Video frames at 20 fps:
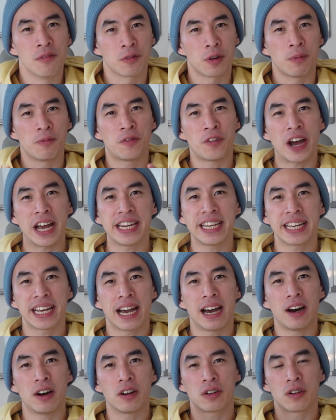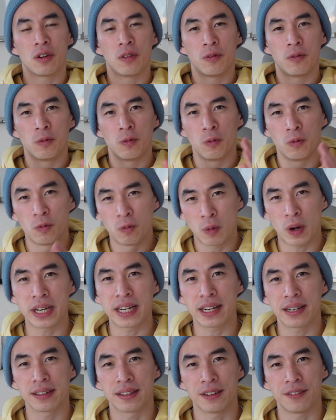from finding out
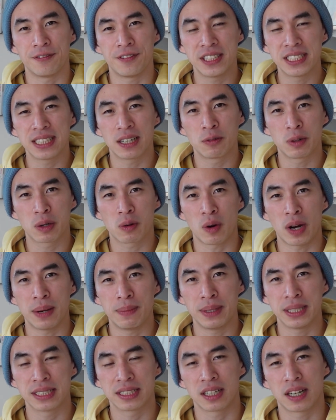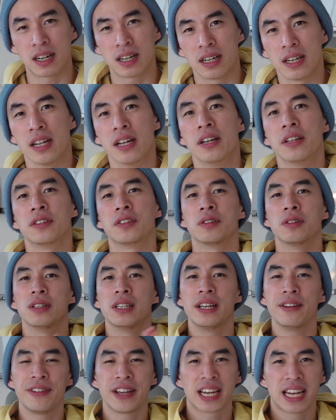what the visa requirements are to
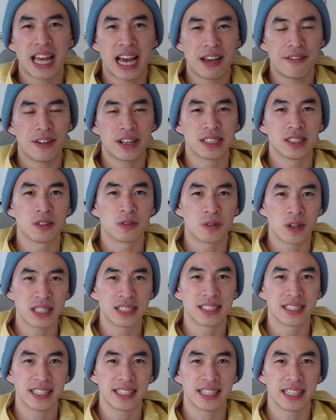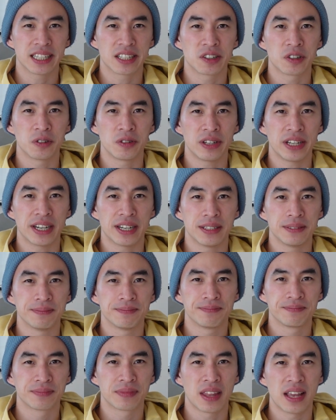living life as a resident in Korea.
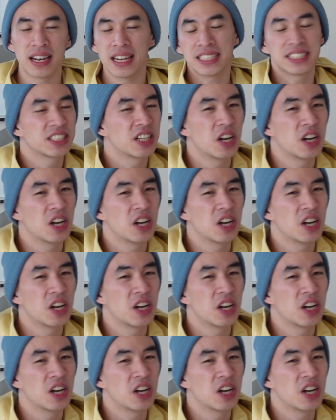Let's